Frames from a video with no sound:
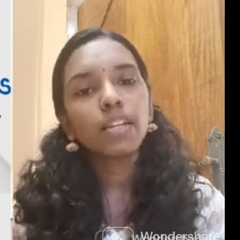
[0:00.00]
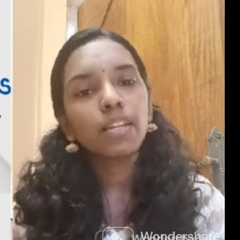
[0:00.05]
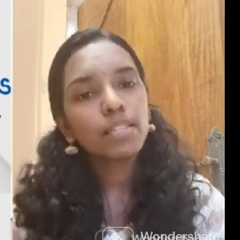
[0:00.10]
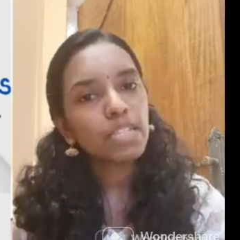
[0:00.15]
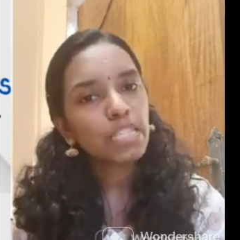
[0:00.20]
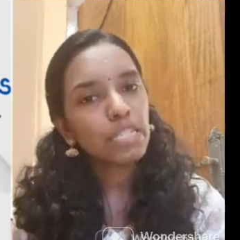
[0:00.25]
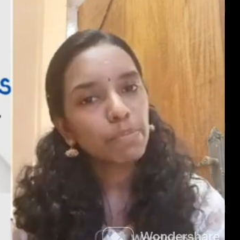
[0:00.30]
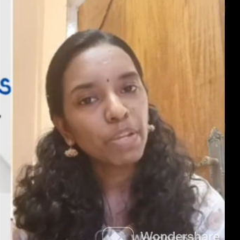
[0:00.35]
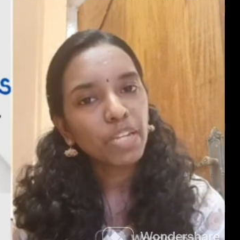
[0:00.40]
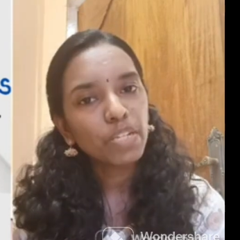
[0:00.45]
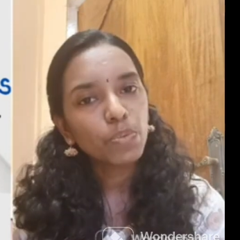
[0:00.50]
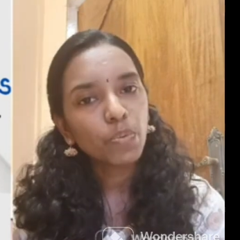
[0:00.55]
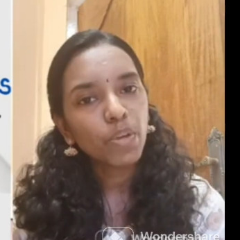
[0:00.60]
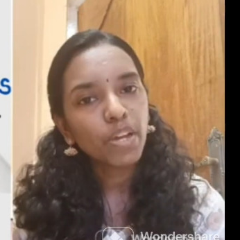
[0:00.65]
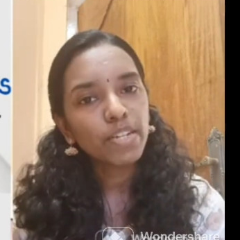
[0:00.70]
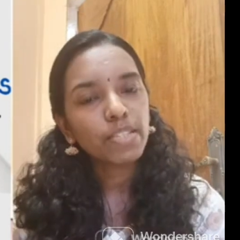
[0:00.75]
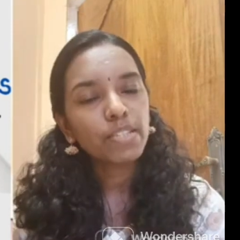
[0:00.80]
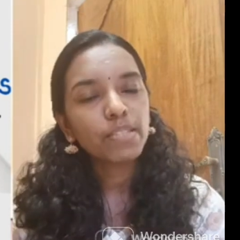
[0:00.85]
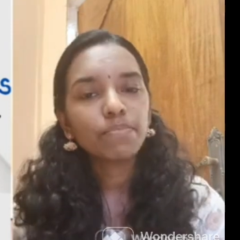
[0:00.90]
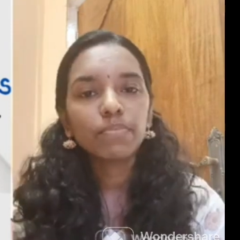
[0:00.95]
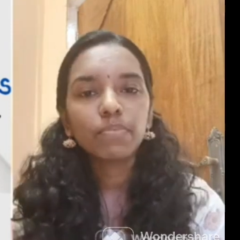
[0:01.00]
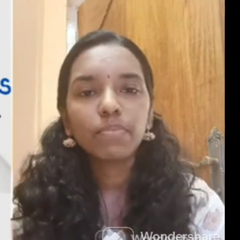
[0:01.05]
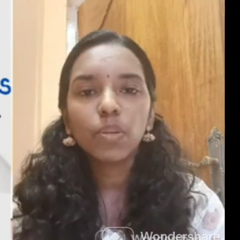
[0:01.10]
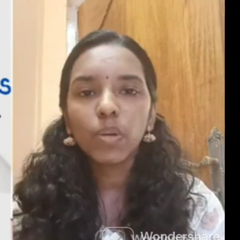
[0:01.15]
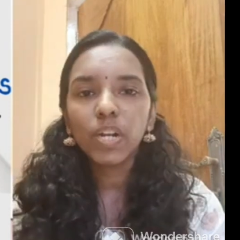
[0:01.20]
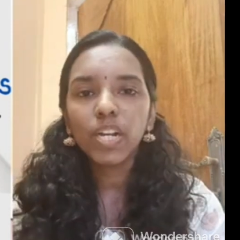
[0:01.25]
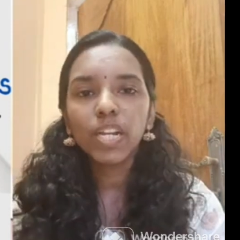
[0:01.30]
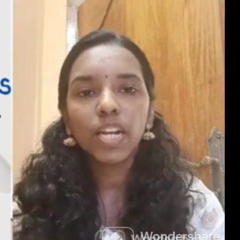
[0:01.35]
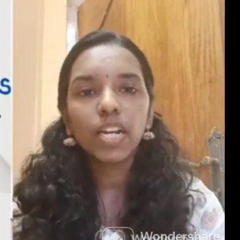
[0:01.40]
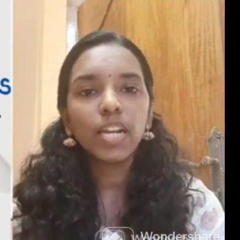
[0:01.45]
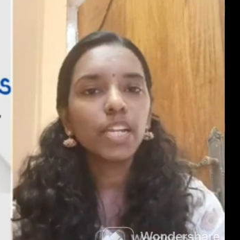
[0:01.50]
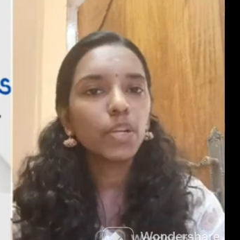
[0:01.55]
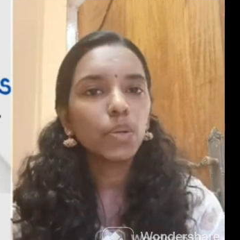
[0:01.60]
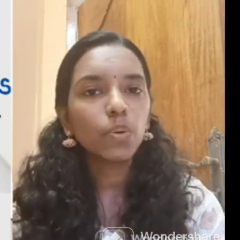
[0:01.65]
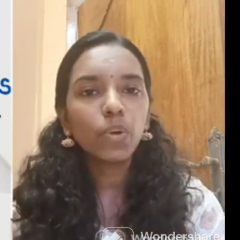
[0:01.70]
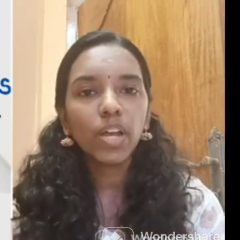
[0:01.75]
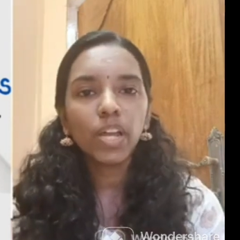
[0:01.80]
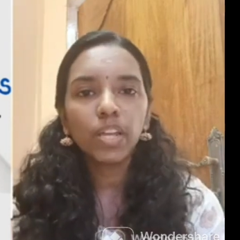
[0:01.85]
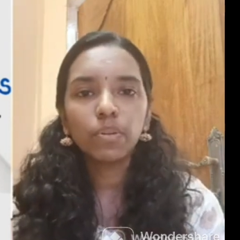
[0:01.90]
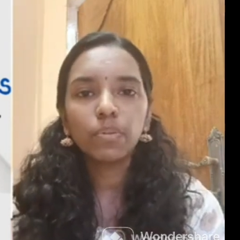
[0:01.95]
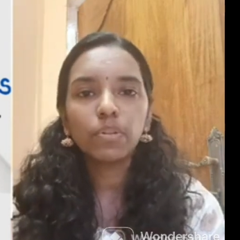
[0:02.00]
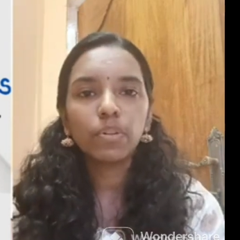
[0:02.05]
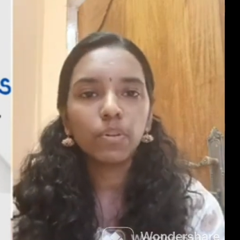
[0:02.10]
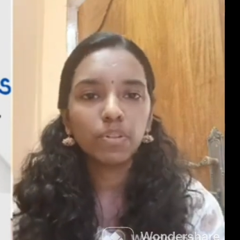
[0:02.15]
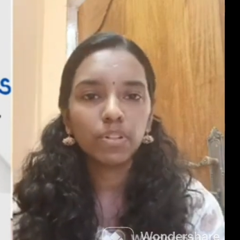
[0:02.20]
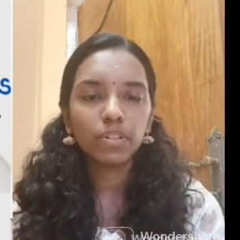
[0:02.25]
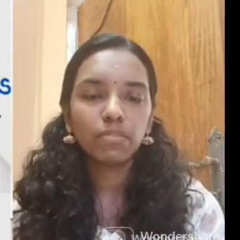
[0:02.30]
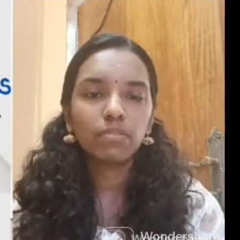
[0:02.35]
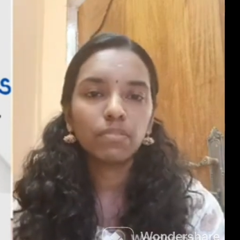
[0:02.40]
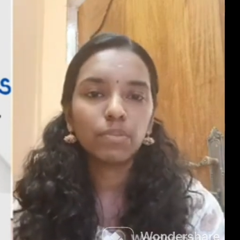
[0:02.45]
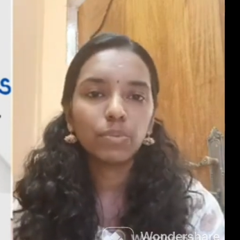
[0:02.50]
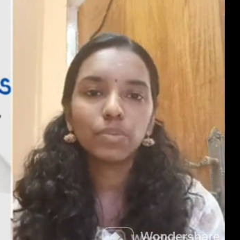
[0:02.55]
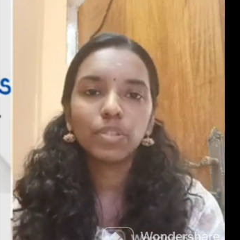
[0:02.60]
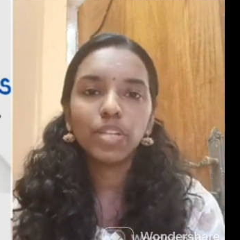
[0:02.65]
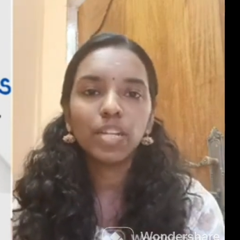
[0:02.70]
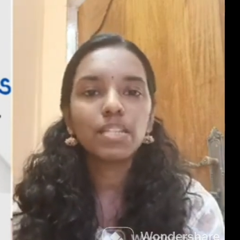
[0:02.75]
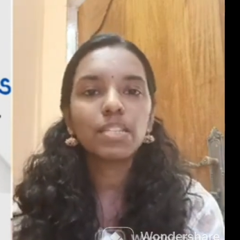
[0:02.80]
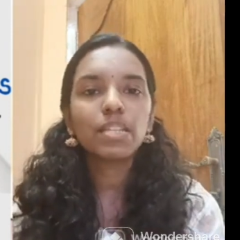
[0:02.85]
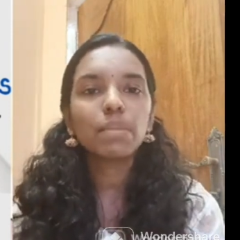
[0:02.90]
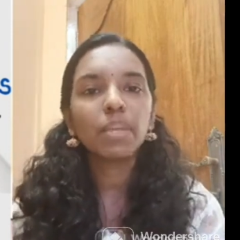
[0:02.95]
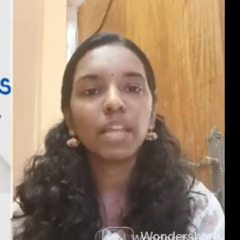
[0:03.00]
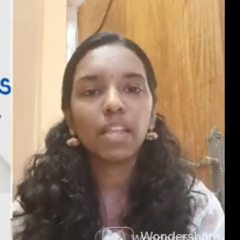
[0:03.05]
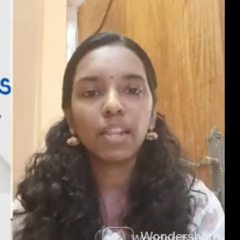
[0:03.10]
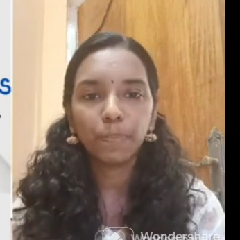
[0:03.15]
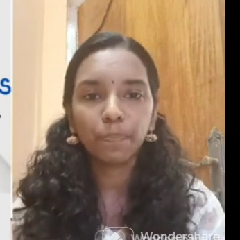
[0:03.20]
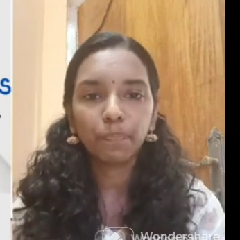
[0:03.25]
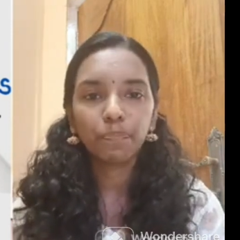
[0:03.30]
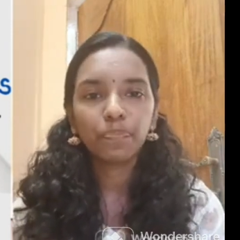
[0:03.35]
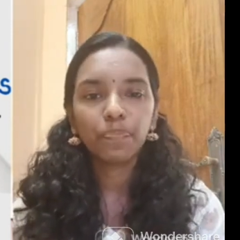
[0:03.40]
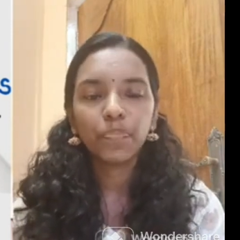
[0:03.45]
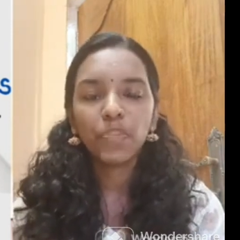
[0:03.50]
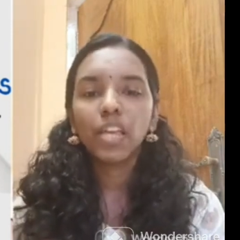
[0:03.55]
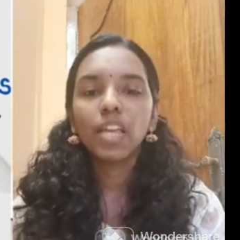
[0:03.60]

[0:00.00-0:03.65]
Resist means once you are telling, no, I could not. So that is the meaning.